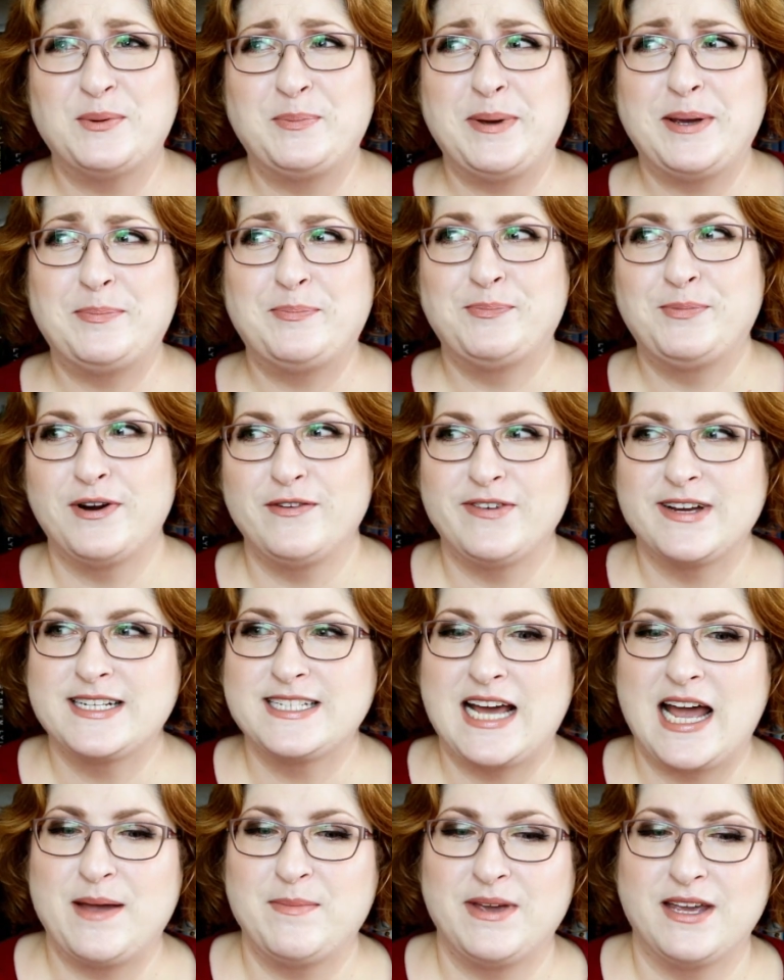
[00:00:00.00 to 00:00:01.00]
it'll be perfect
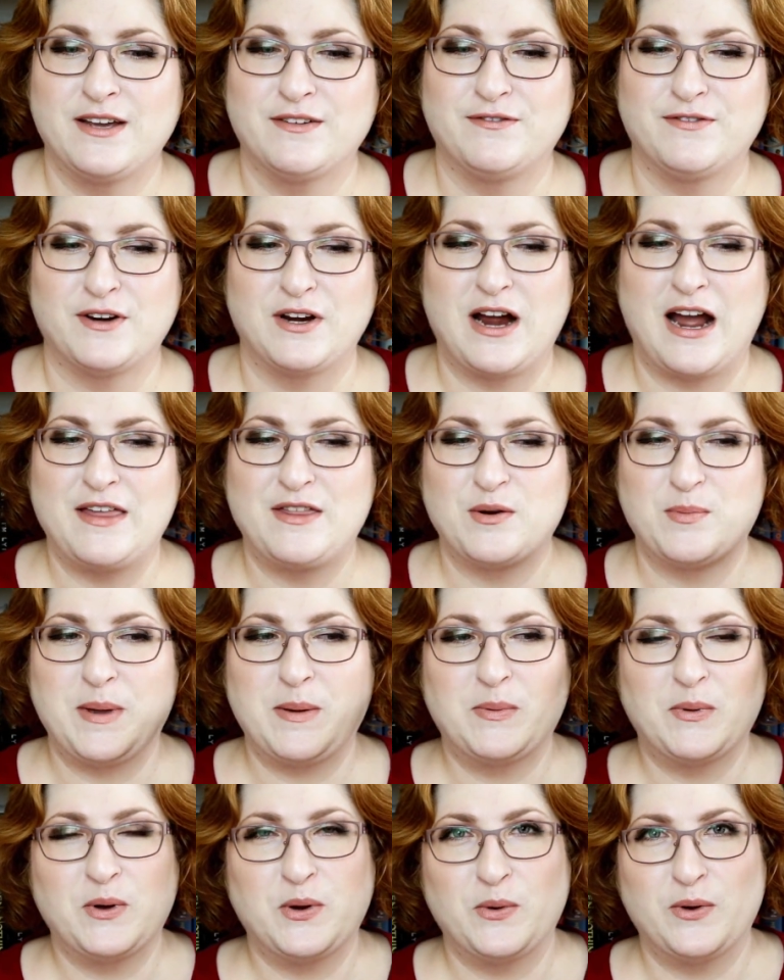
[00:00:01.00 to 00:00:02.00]
timing for either
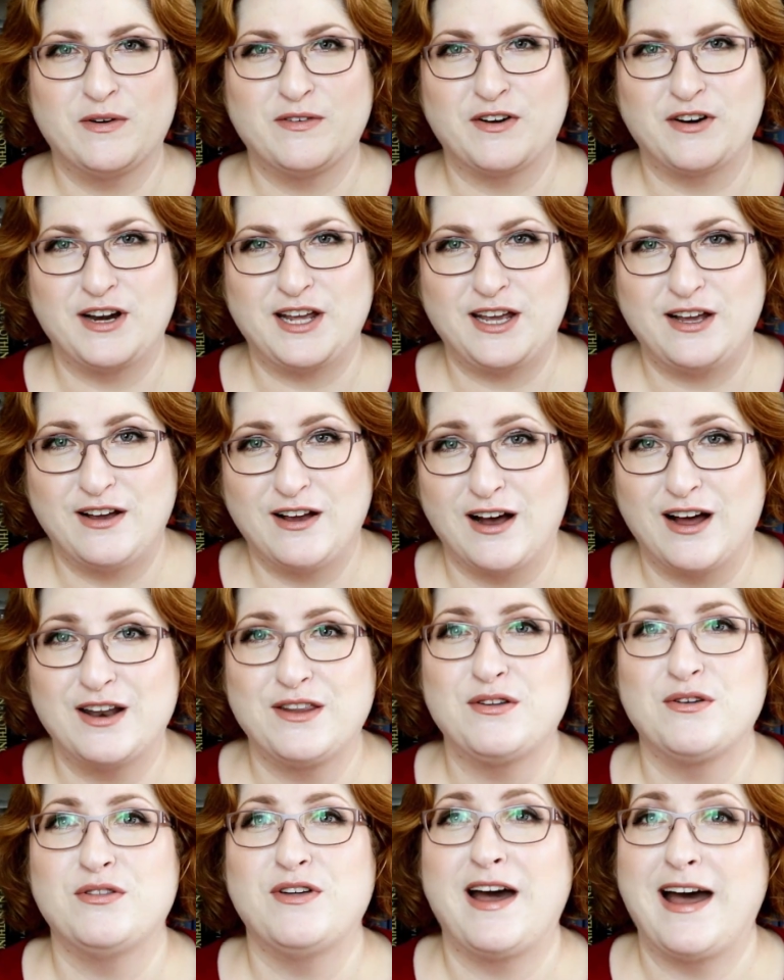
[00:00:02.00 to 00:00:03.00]
people who have already gone
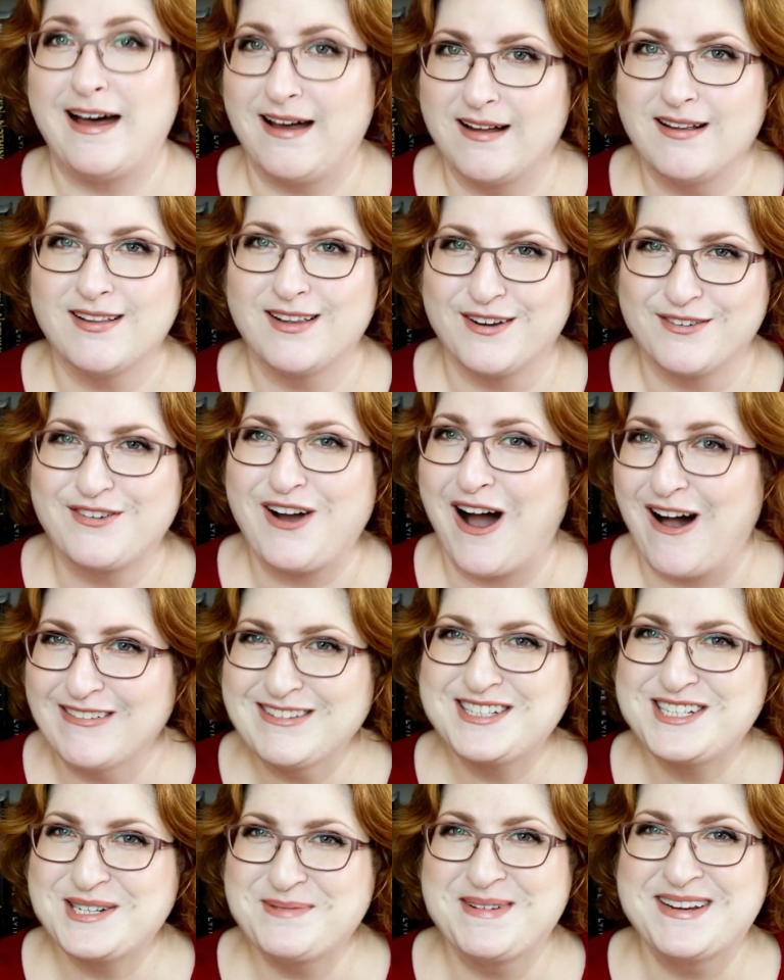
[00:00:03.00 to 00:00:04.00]
through the hell of
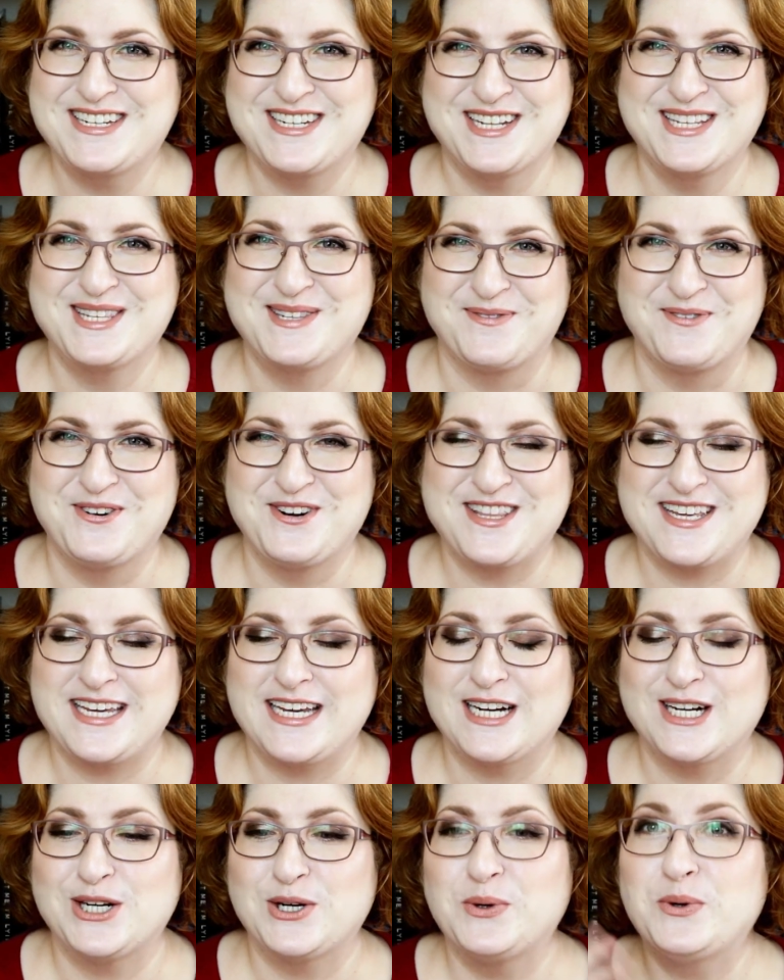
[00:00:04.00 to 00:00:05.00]
college admissions for the
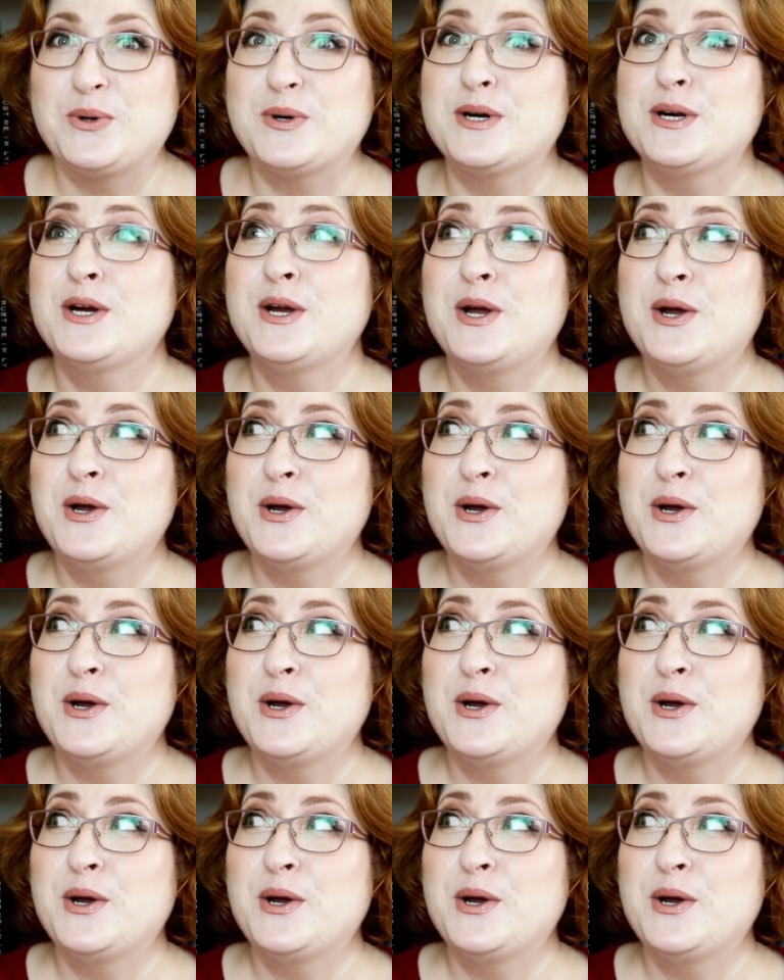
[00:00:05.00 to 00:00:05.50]
year or